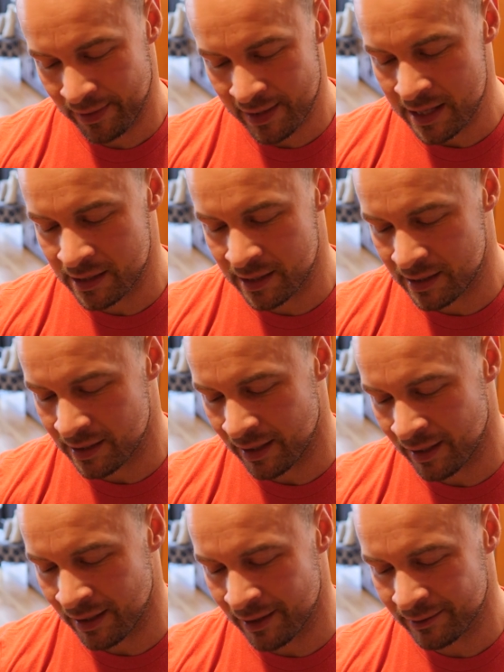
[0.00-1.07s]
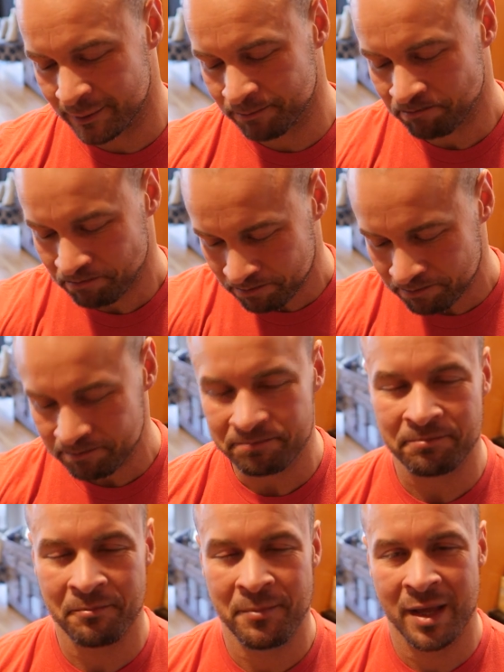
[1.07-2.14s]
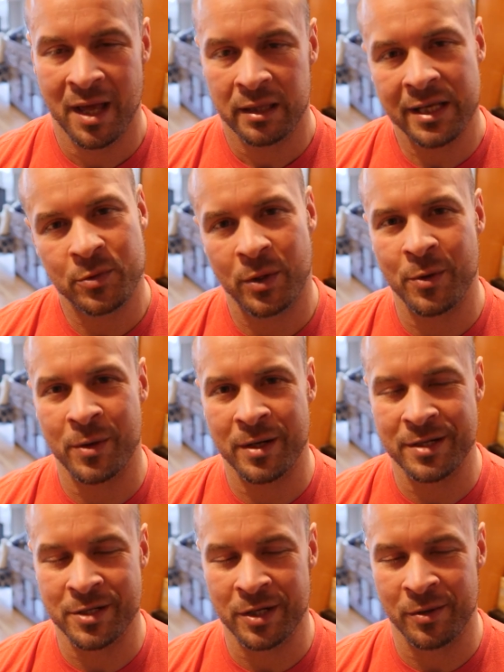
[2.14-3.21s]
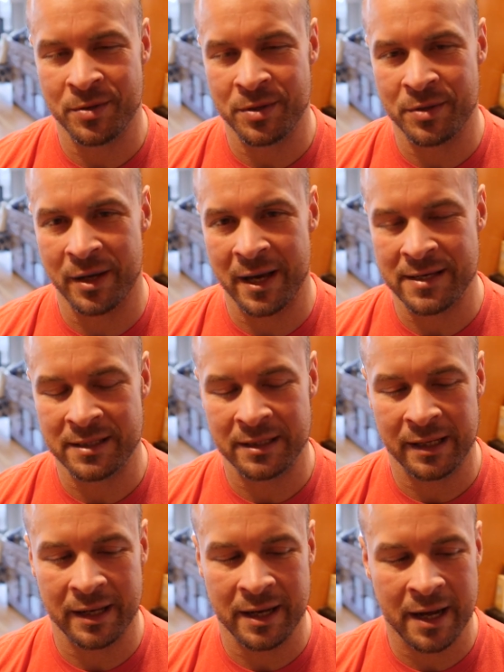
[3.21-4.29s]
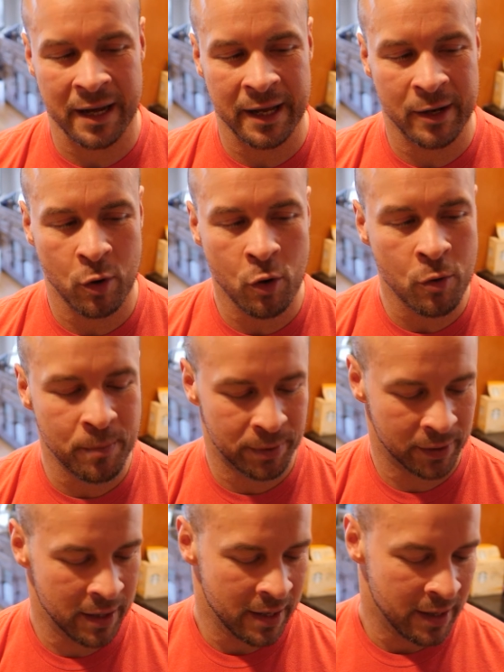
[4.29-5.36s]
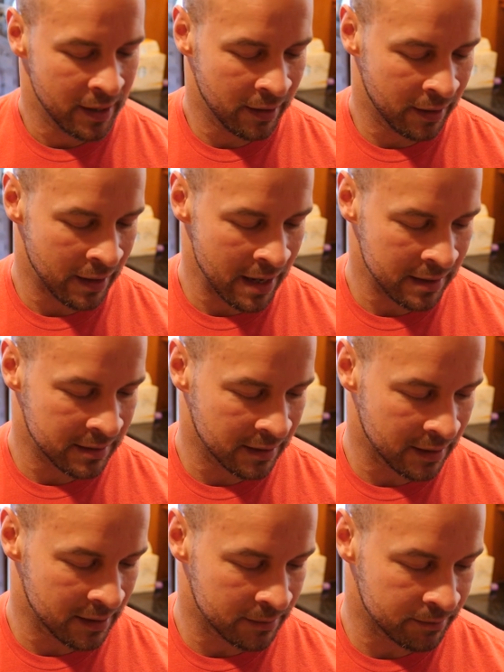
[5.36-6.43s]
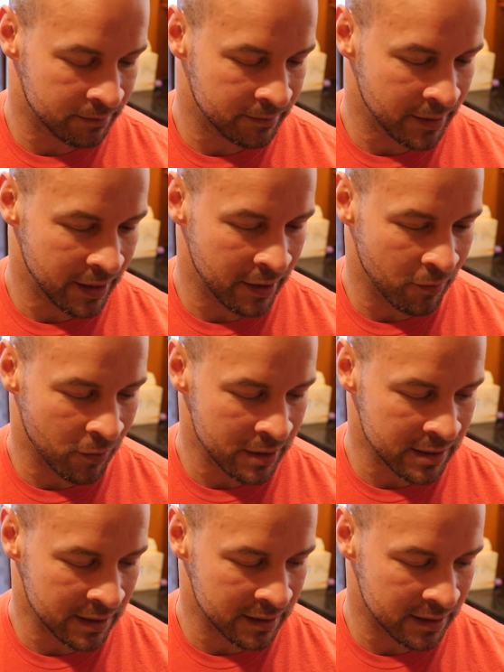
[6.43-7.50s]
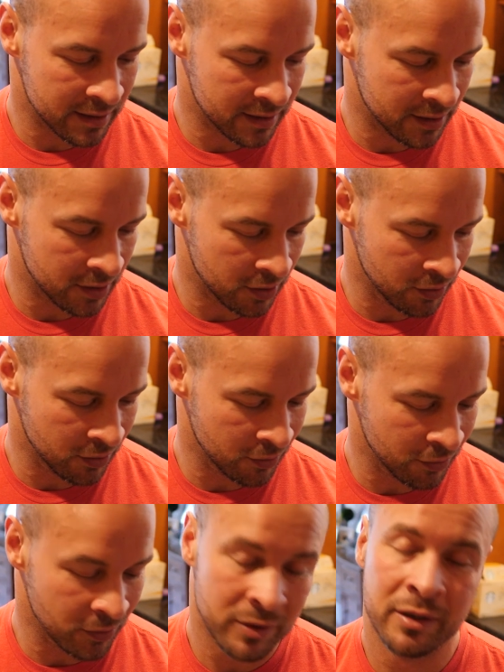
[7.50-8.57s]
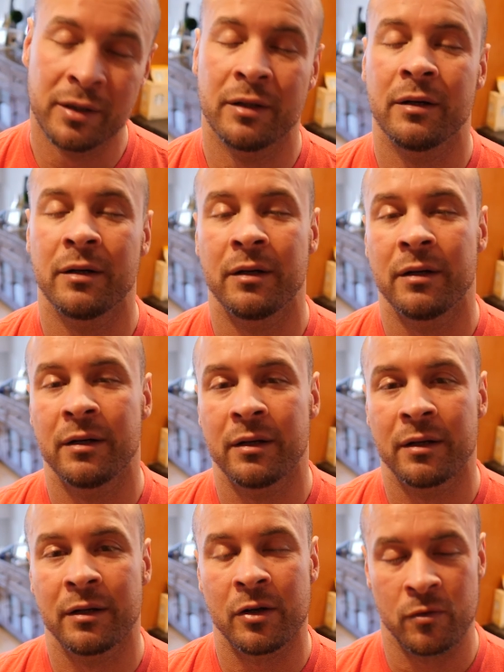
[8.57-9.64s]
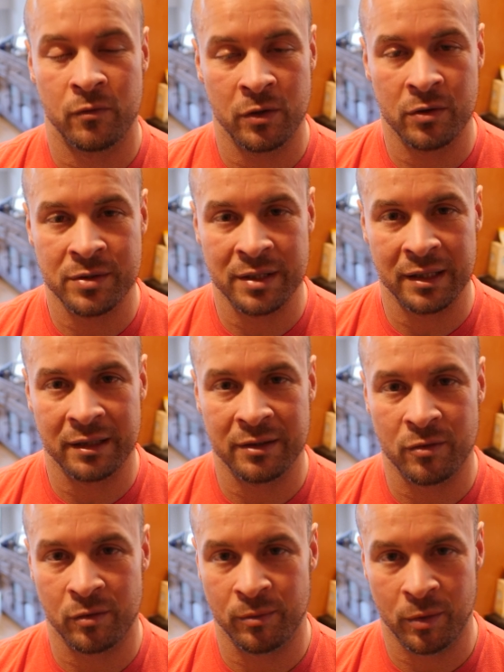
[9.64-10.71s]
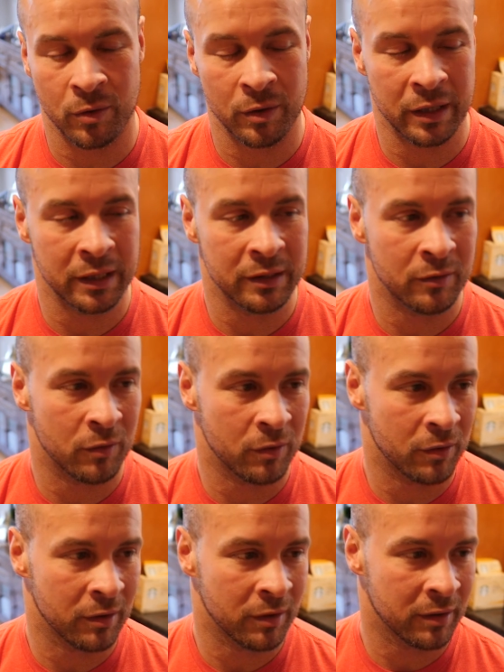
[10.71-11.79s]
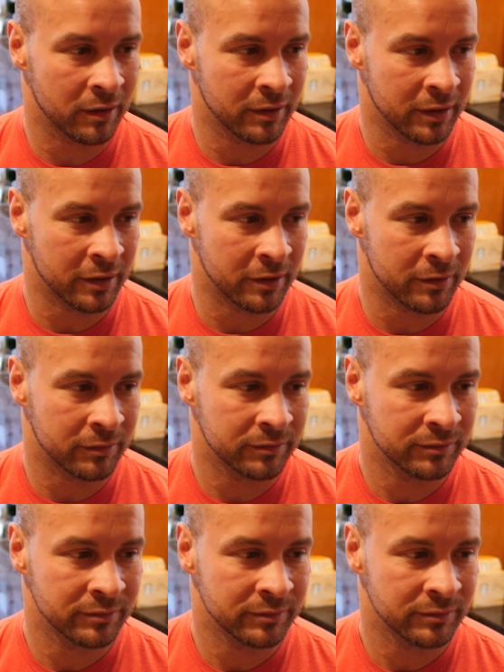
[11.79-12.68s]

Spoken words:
that's what I wanted to share with you guys today. I hope that it wasn't too confusing or boring, or, you know,